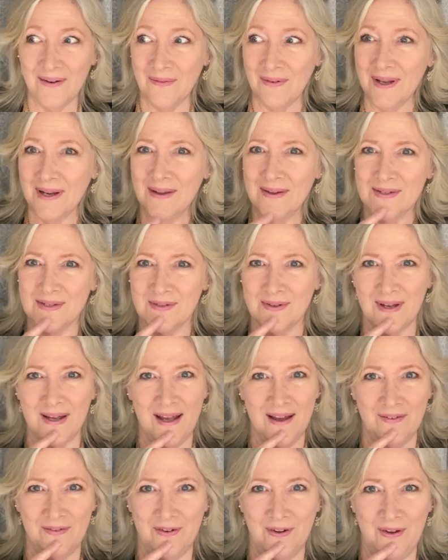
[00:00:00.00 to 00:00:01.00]
What else do I
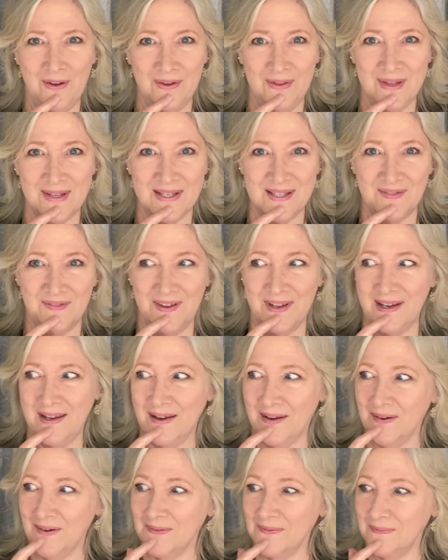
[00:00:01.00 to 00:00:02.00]
have for you in this
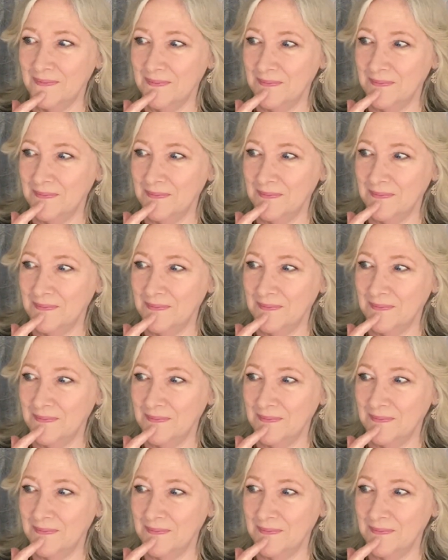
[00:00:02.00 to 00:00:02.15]
video?